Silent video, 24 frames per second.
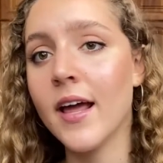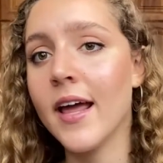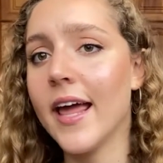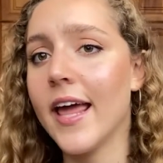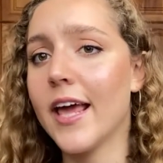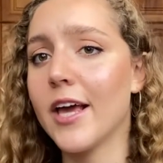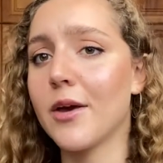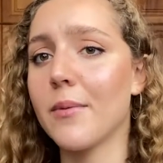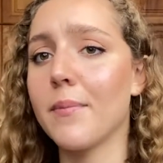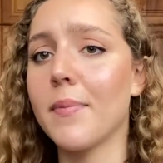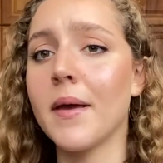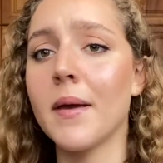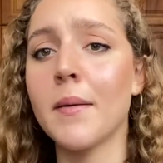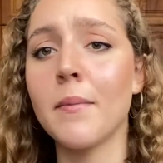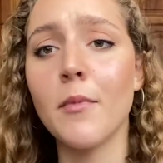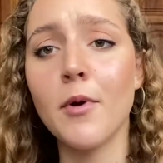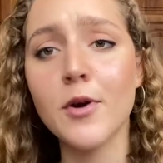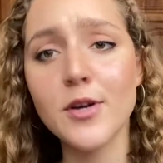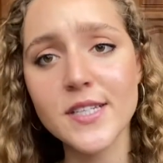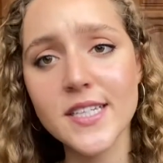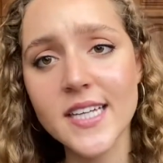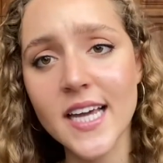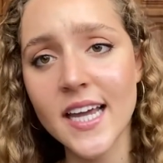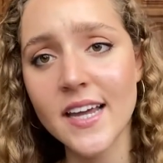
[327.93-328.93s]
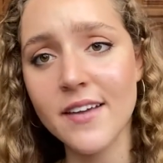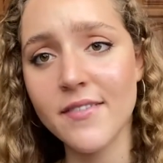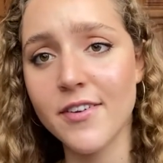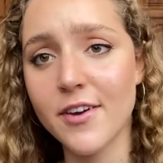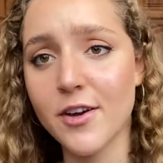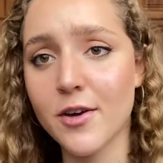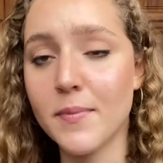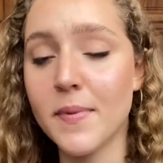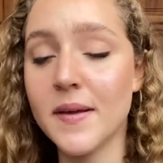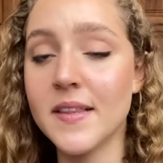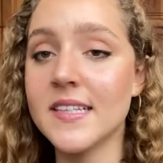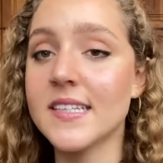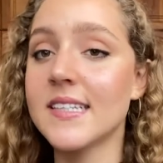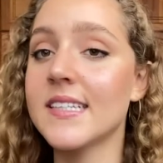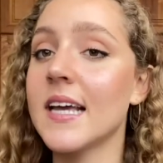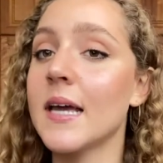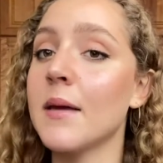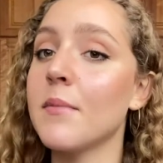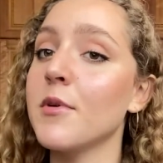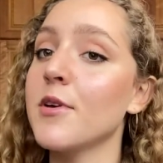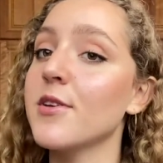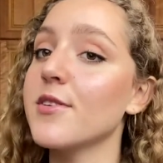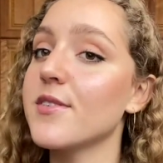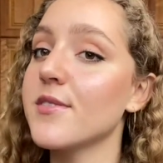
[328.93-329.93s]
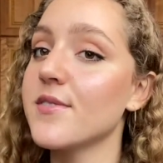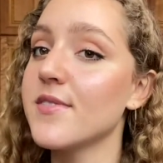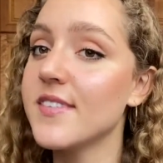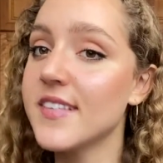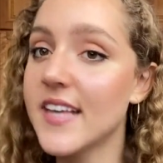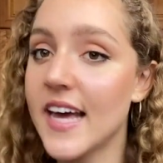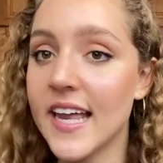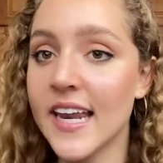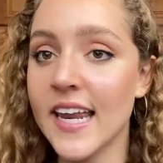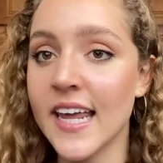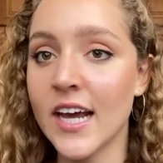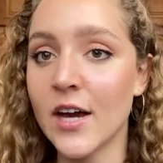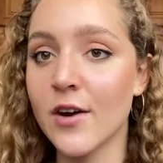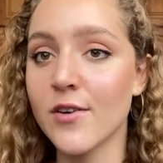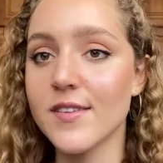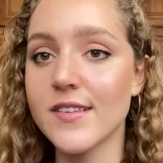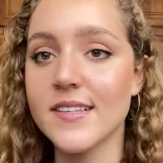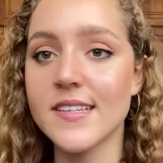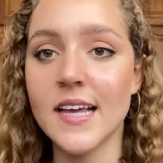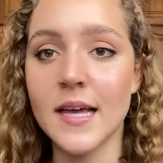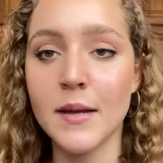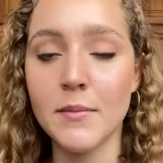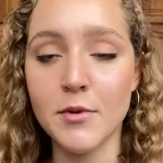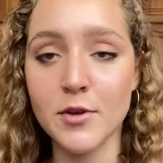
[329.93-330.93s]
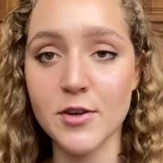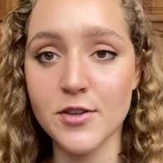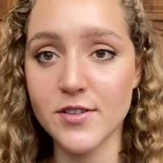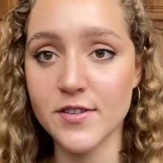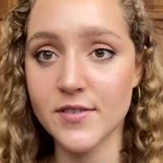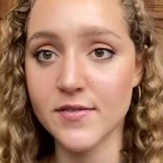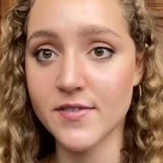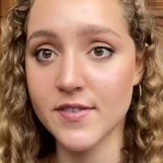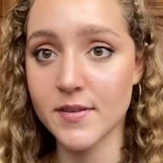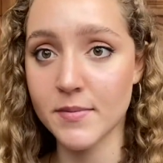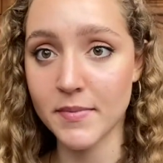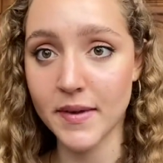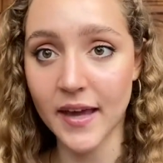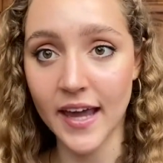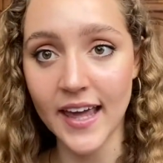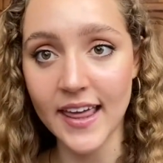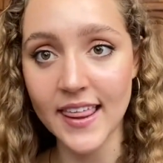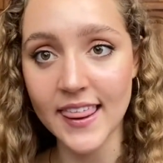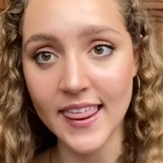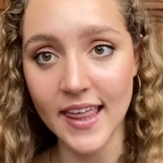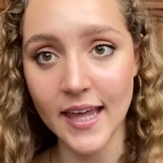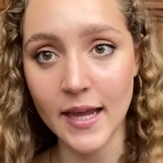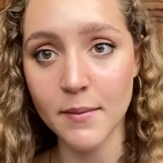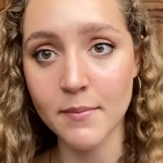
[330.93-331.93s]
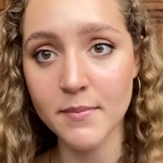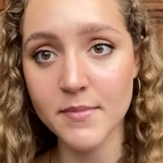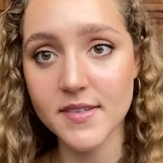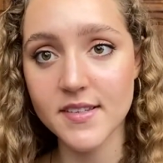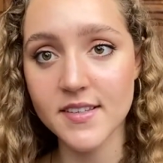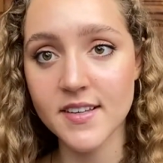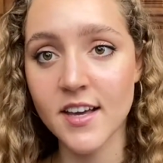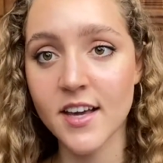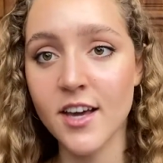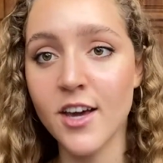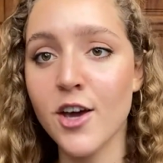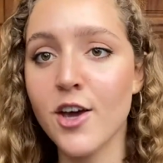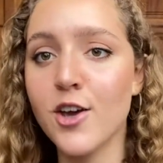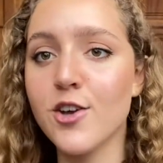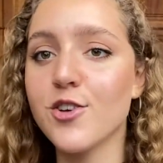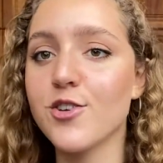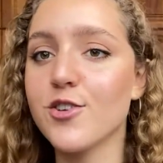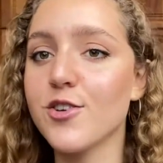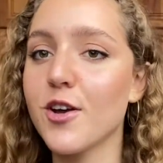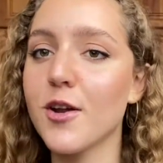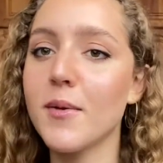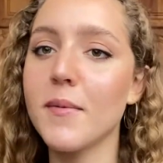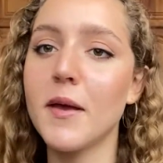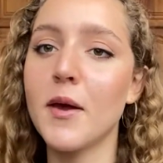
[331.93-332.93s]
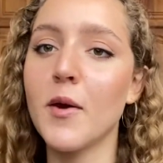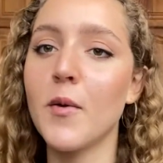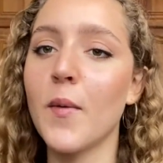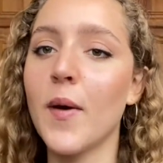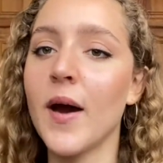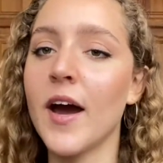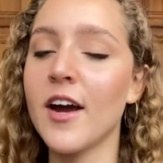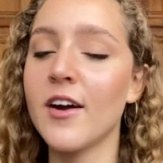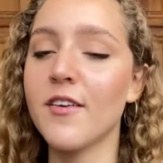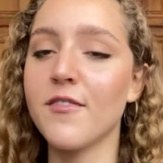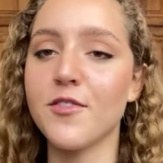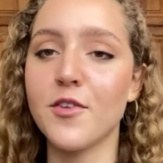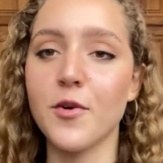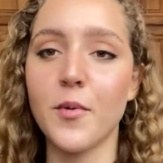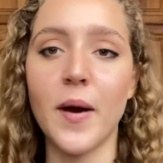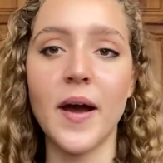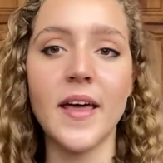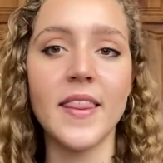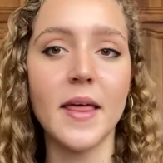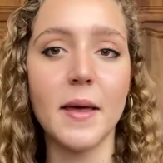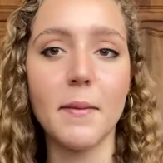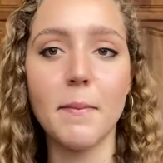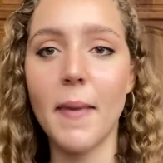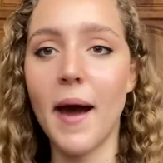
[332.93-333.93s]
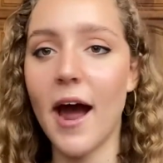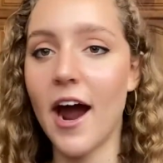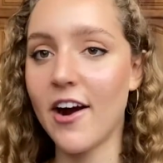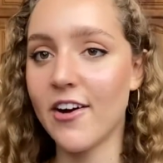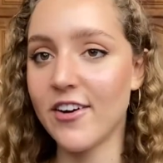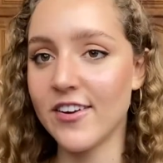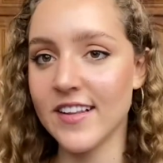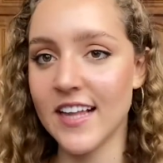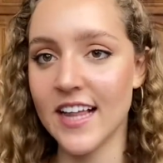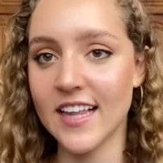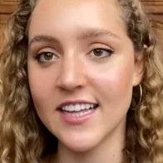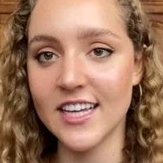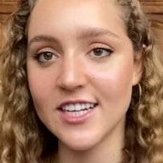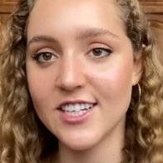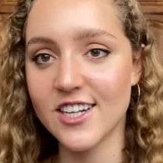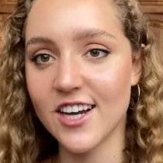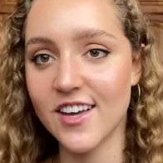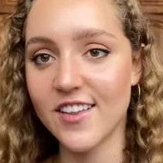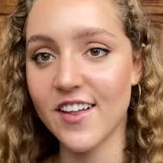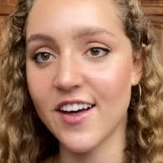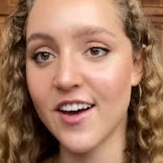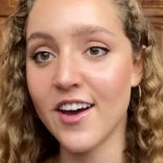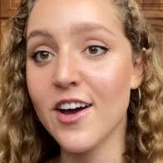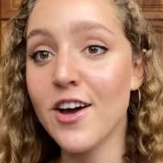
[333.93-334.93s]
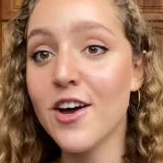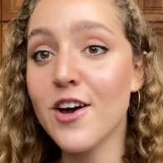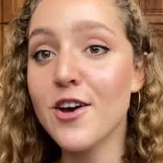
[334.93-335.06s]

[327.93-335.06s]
It could be a motif, it could be the same use of setting or the same use of some key themes. You just got to be aware of the way they parallel each other.